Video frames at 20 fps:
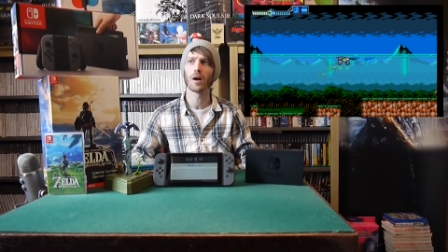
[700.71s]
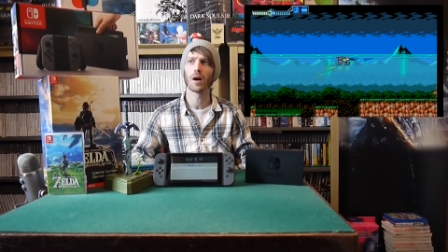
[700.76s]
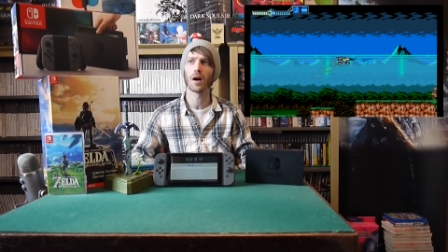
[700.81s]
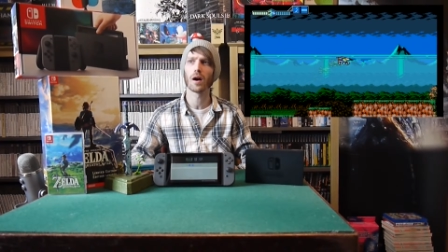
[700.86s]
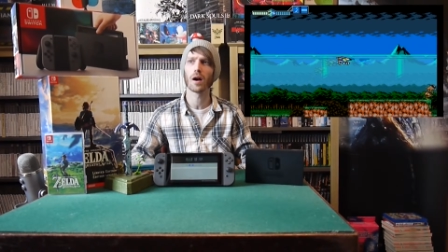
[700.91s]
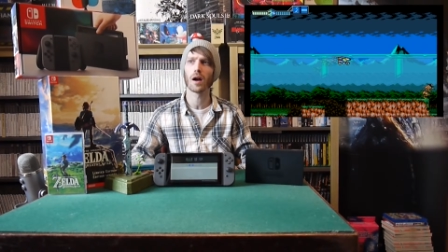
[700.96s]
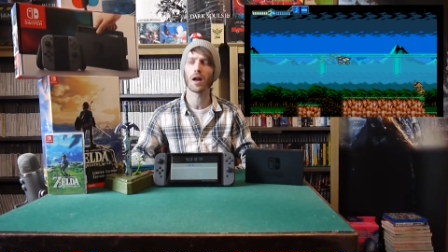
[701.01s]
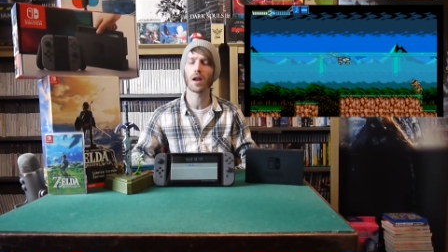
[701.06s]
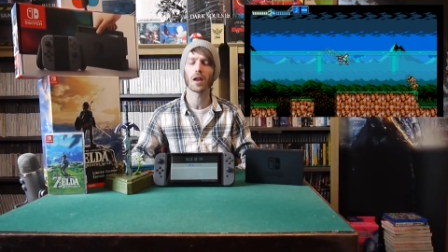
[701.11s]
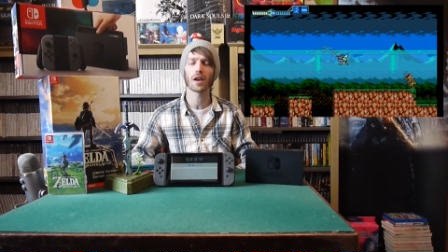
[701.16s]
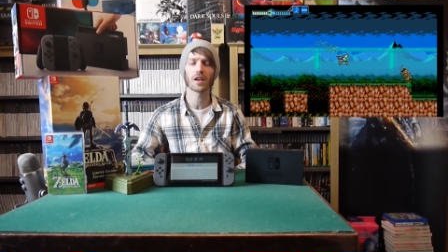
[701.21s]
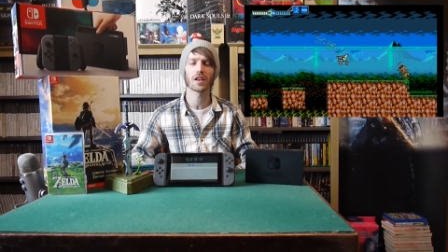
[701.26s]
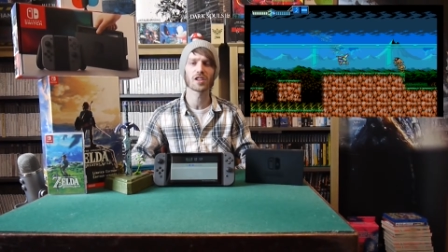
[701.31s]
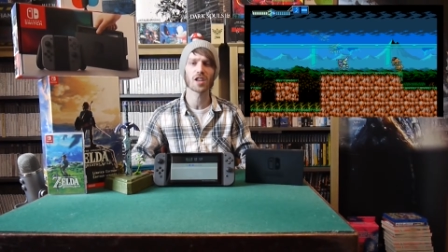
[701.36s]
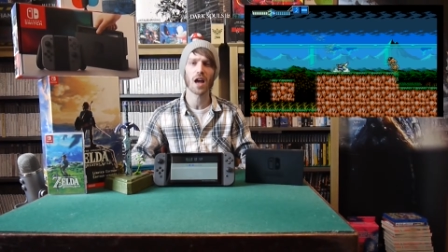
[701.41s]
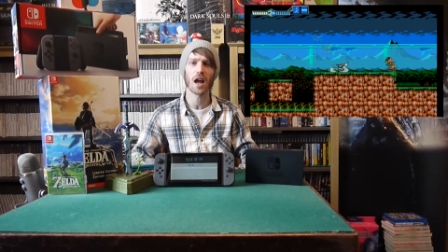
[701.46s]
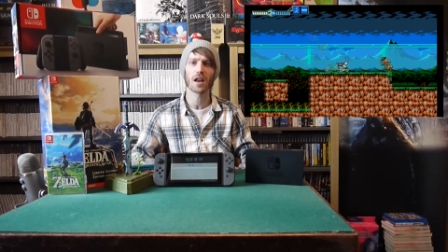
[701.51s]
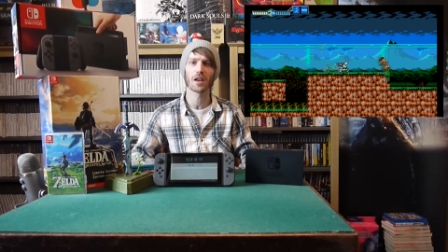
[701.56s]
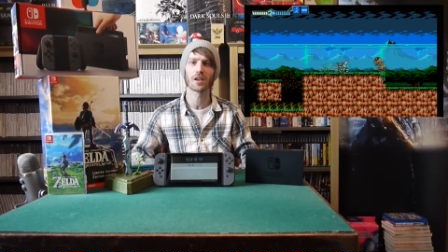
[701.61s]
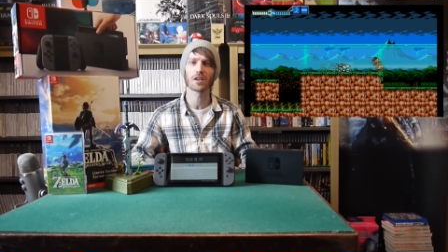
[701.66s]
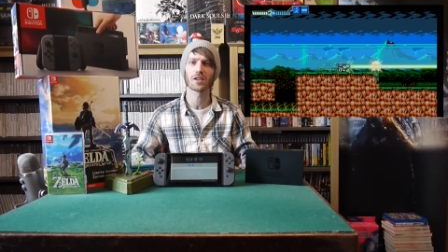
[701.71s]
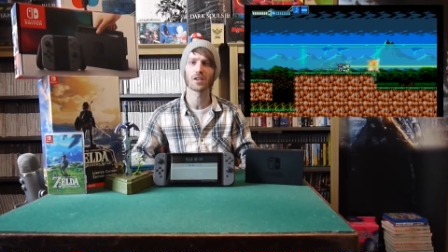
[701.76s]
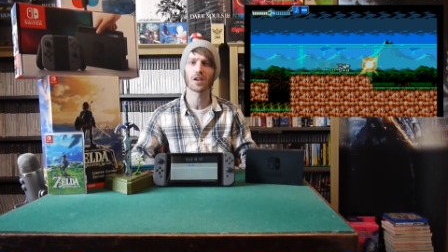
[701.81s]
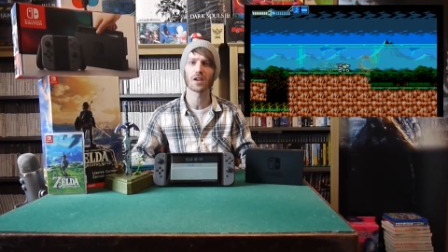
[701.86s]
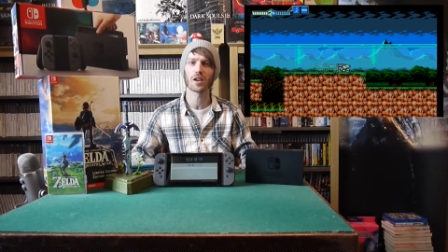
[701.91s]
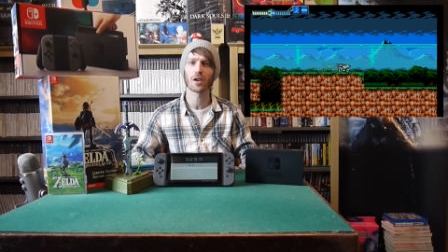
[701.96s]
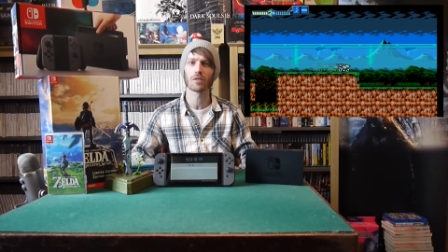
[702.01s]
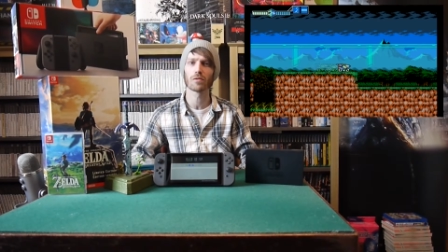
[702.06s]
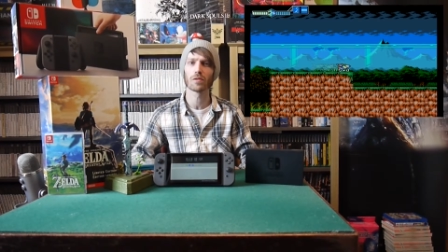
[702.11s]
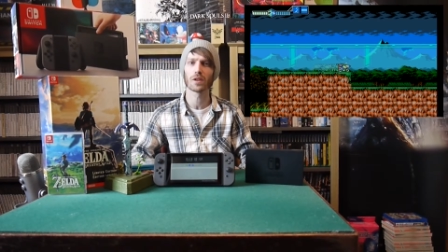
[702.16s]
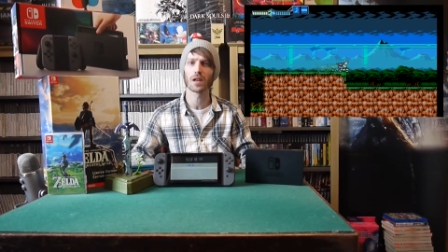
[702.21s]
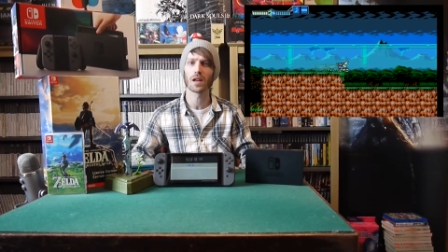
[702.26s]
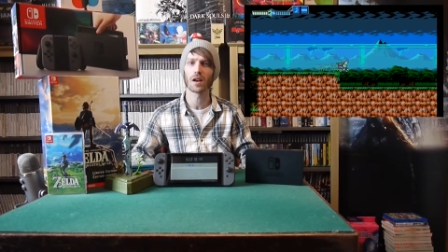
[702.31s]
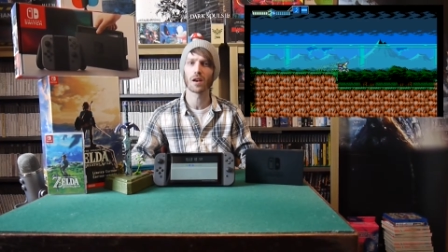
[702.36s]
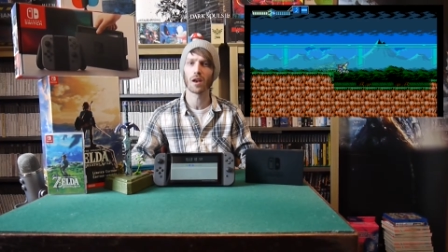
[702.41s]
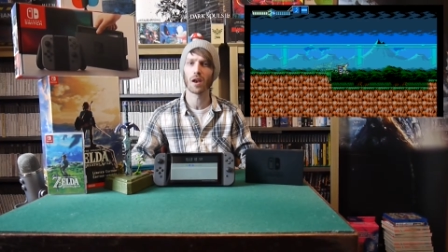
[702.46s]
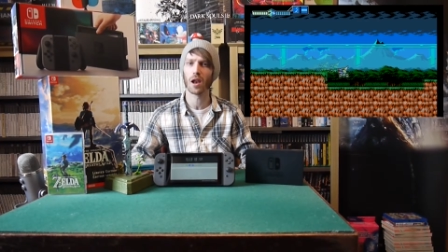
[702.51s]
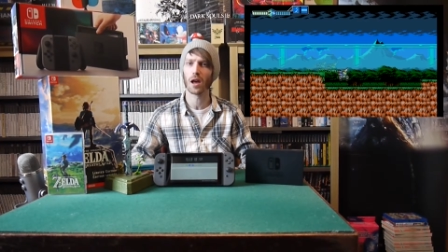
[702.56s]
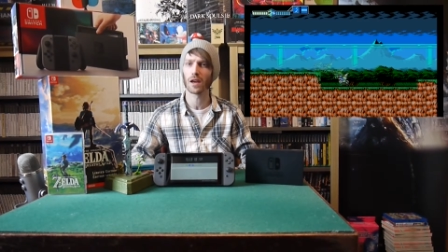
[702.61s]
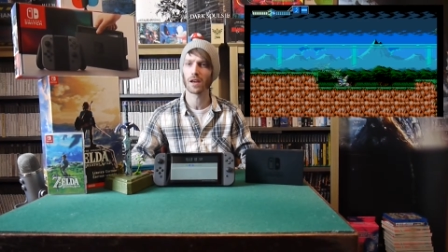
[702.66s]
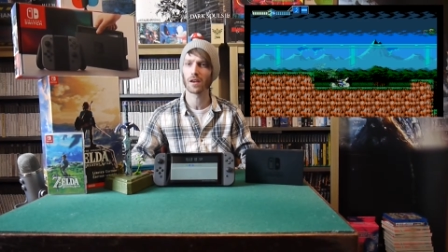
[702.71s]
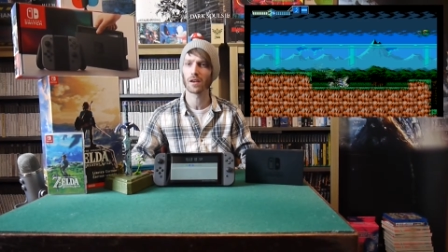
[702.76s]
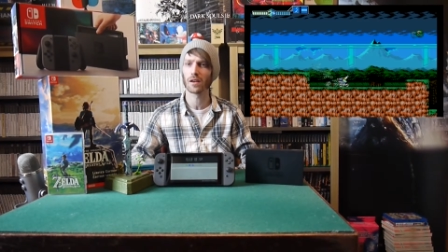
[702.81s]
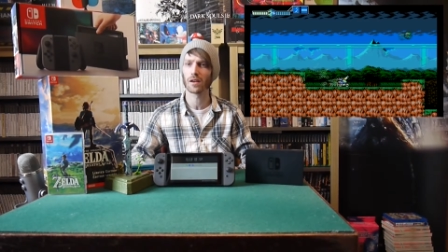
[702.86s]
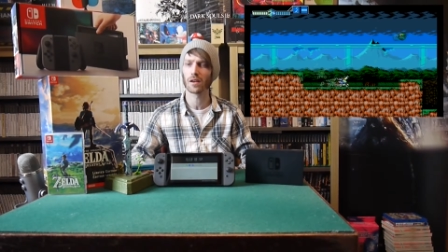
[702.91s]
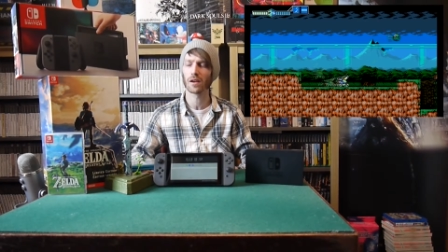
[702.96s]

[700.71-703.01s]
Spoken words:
I like a challenge. I don't really like